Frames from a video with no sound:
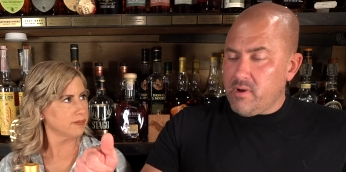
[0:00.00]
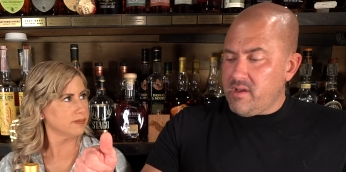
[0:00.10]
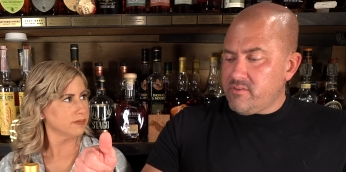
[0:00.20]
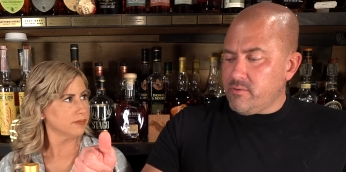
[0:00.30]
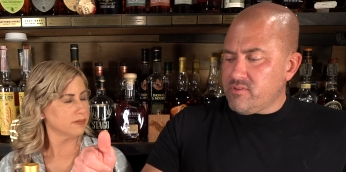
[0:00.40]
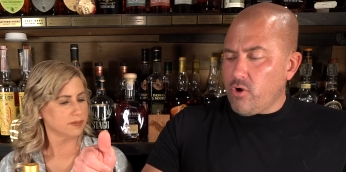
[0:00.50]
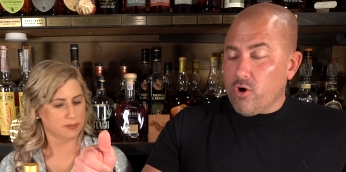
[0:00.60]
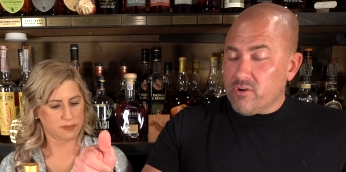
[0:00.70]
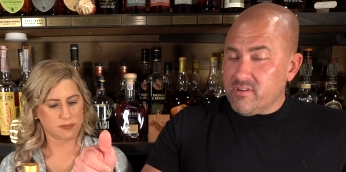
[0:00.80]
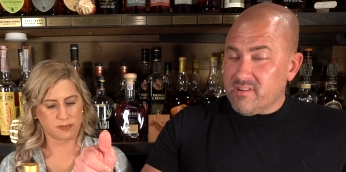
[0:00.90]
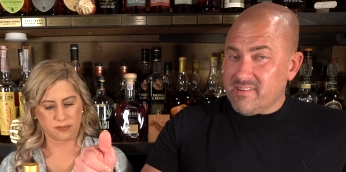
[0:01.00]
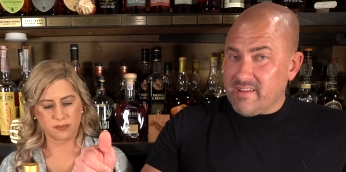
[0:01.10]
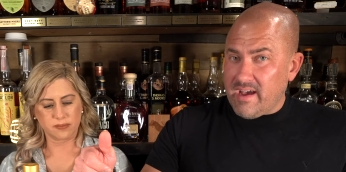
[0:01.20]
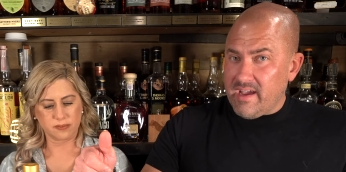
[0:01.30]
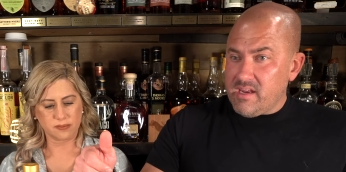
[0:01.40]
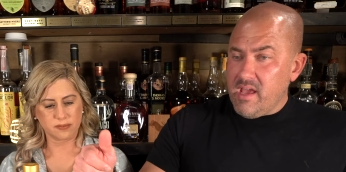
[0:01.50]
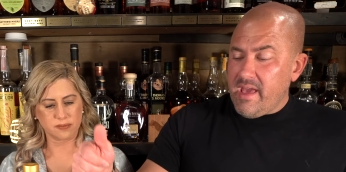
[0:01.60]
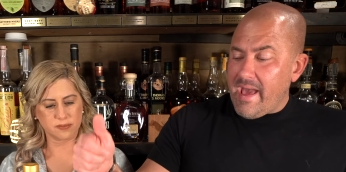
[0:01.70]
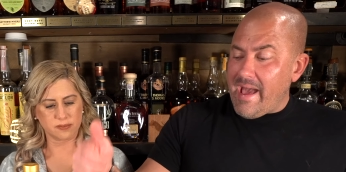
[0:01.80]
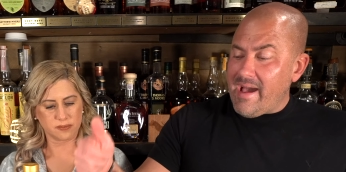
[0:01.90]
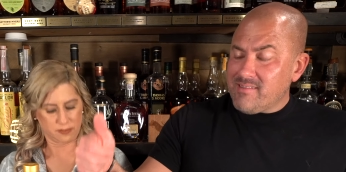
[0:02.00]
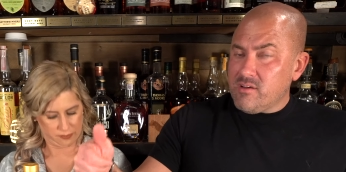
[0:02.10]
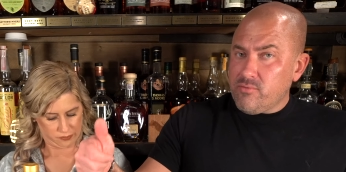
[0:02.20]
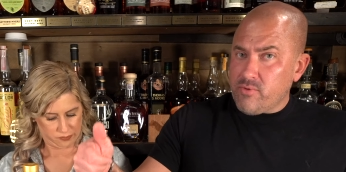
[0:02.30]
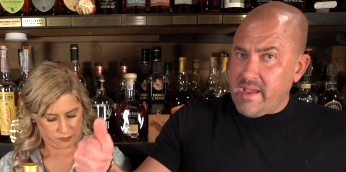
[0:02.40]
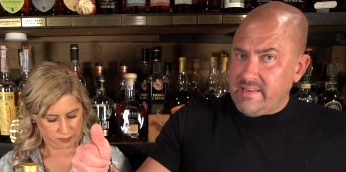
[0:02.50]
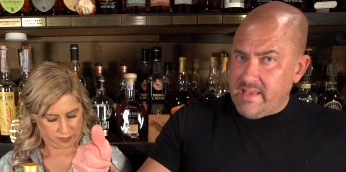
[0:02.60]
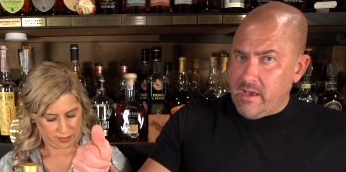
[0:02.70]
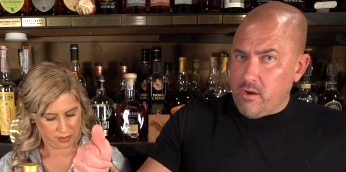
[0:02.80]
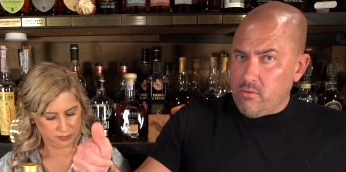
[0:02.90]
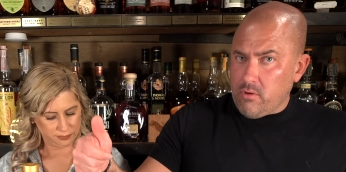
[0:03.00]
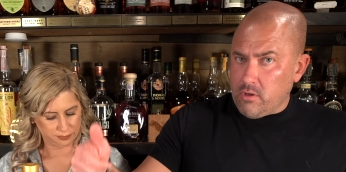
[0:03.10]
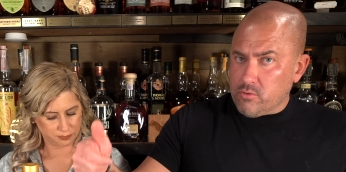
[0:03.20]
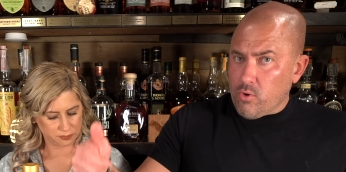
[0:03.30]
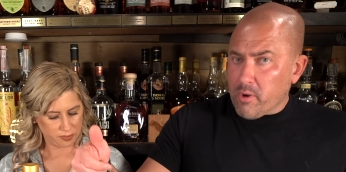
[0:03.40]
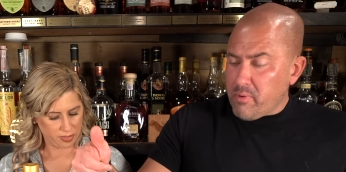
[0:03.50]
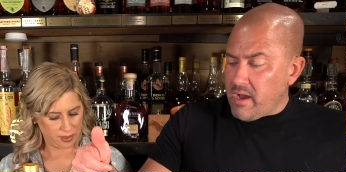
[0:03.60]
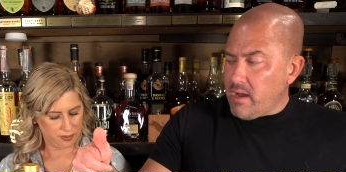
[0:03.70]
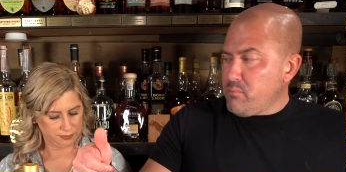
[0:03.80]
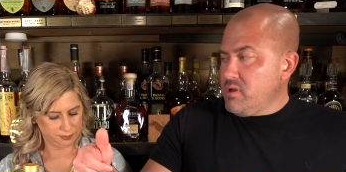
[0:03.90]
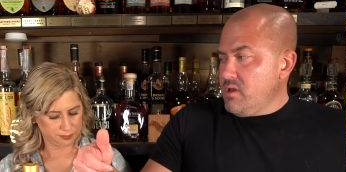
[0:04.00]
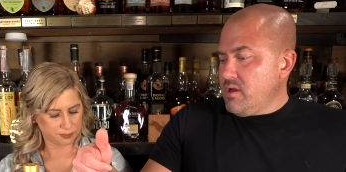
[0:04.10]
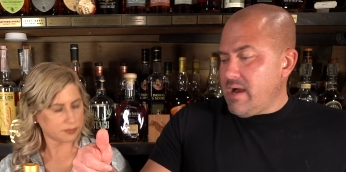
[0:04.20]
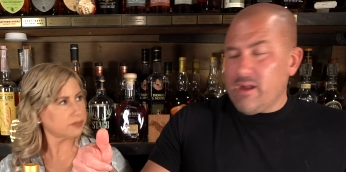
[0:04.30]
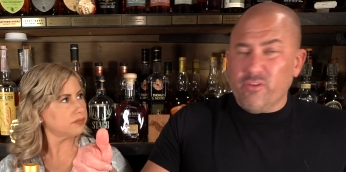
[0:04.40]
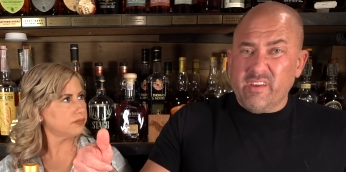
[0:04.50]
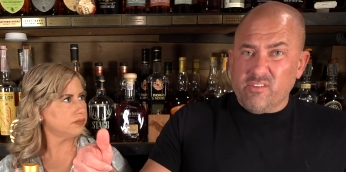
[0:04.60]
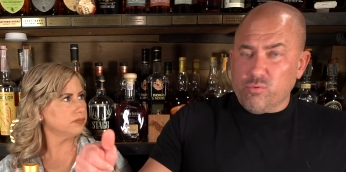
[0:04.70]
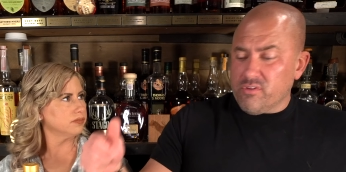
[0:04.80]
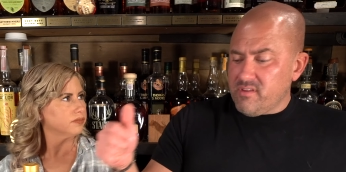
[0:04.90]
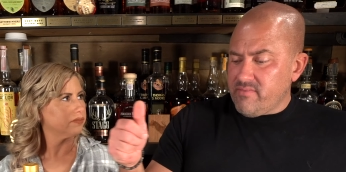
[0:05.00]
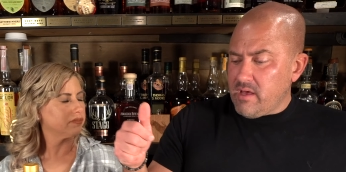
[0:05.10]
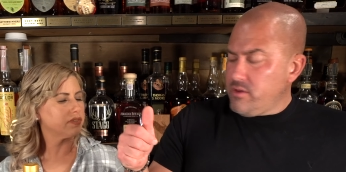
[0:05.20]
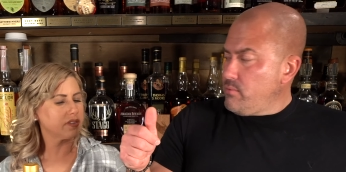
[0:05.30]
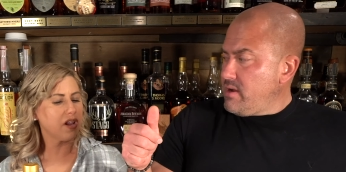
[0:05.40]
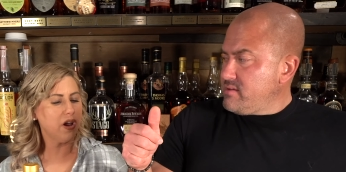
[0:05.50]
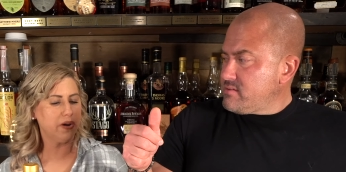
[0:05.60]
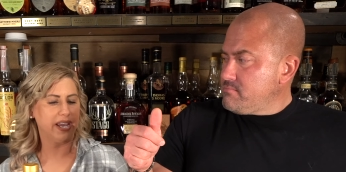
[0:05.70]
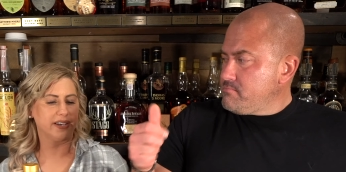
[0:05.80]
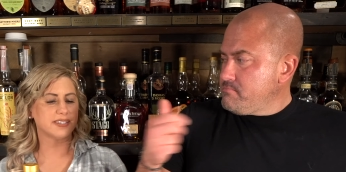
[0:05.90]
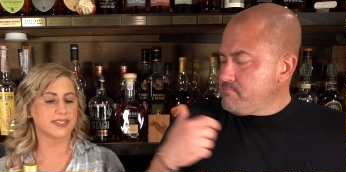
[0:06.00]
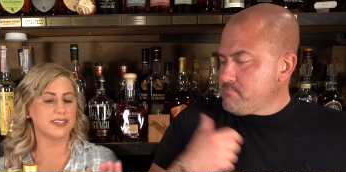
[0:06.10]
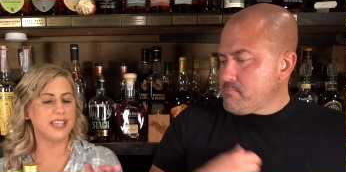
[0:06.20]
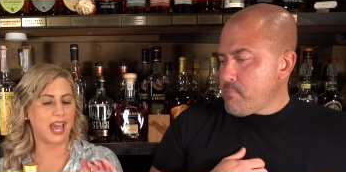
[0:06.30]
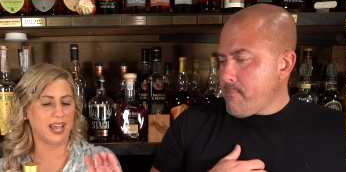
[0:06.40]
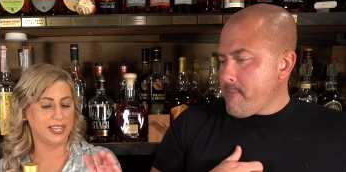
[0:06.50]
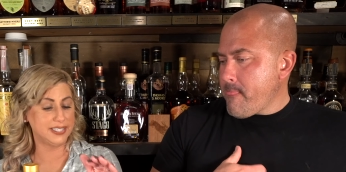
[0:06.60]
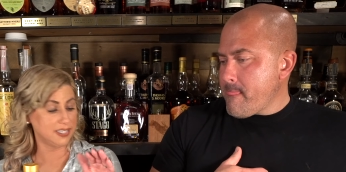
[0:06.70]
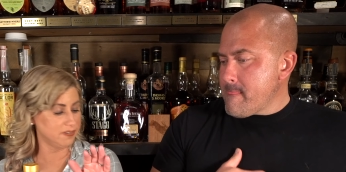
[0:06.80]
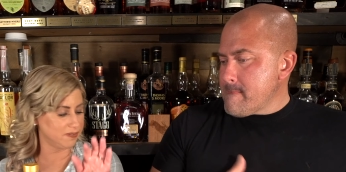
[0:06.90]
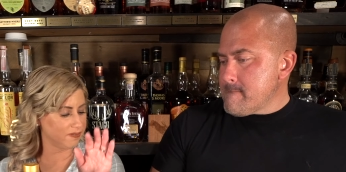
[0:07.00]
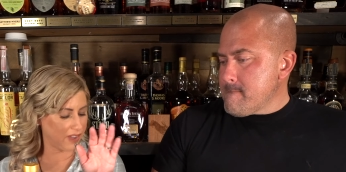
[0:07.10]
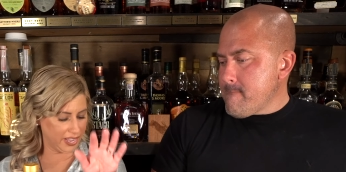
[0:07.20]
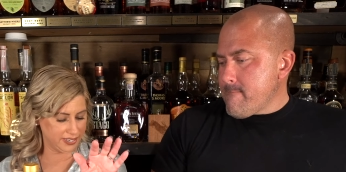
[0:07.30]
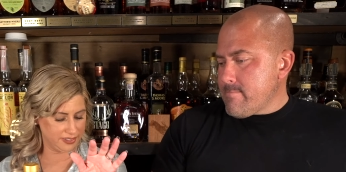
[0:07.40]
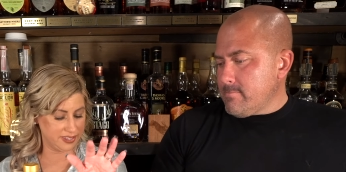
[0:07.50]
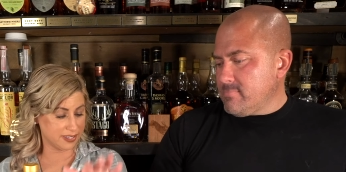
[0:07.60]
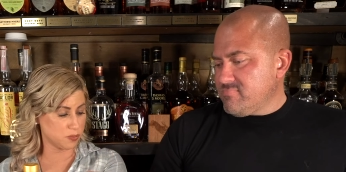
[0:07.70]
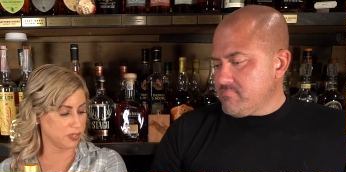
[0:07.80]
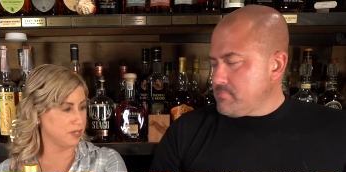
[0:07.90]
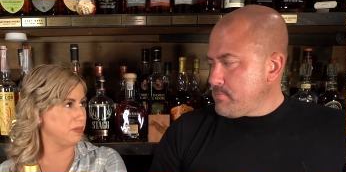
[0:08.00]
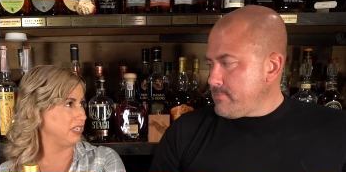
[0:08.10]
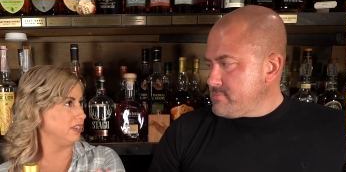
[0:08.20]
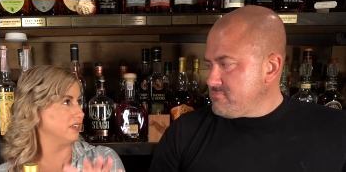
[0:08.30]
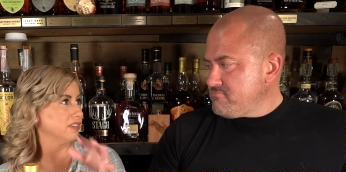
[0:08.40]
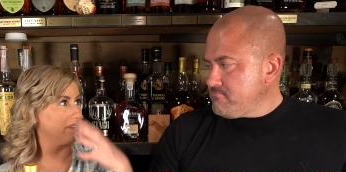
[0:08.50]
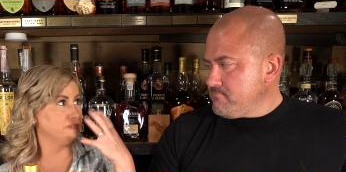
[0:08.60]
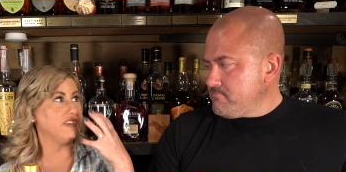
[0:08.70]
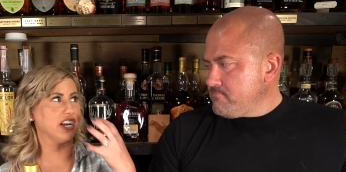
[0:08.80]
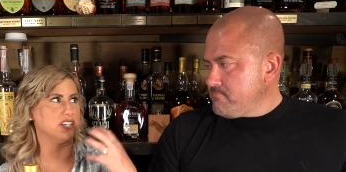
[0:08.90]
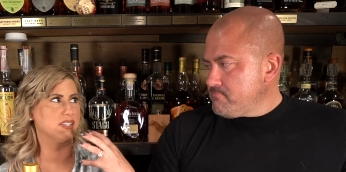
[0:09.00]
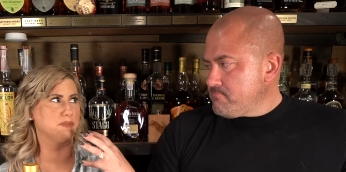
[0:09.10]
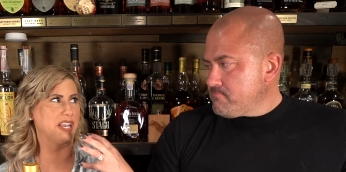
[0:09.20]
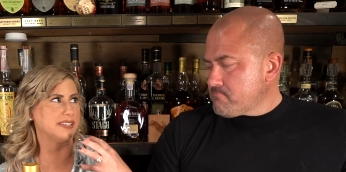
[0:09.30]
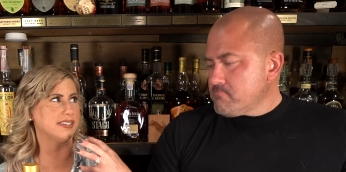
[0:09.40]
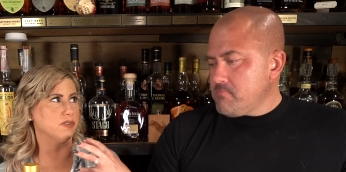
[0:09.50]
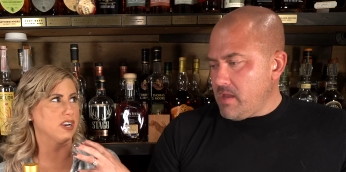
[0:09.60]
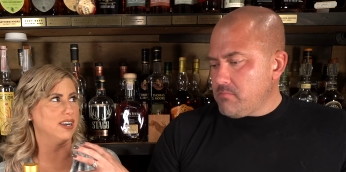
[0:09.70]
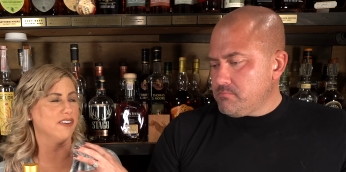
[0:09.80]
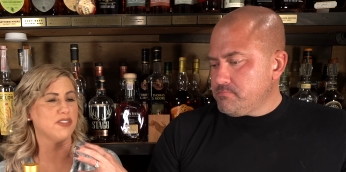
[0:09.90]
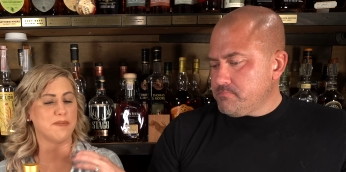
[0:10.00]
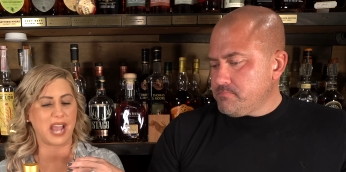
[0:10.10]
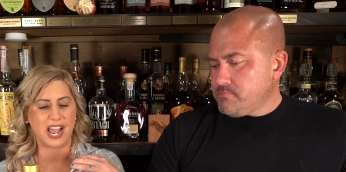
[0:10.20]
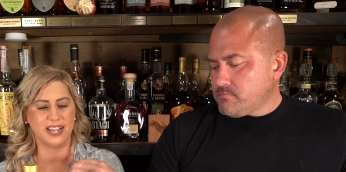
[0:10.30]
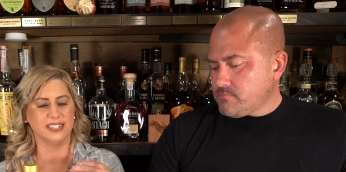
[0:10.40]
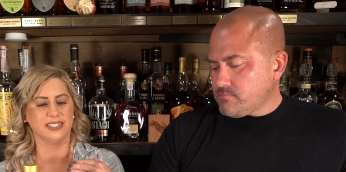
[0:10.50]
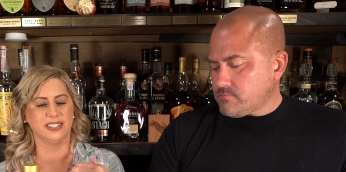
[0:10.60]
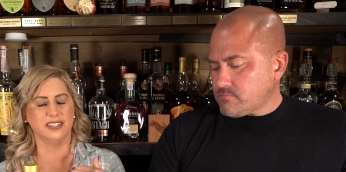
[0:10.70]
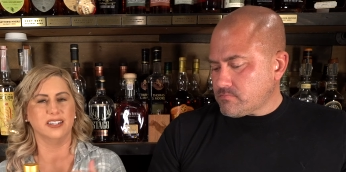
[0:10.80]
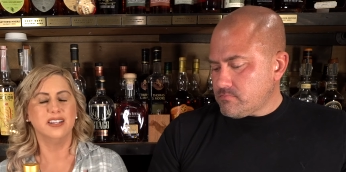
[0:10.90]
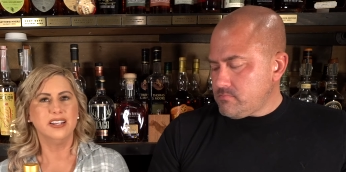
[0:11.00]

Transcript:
Speaker 1: wise, so it's hard to decide. As of right now on Cork Pop, I don't think it's worth it value wise.
Speaker 2: Okay, because yeah, I did find this one to be very spicy right yeah. off the bat, and it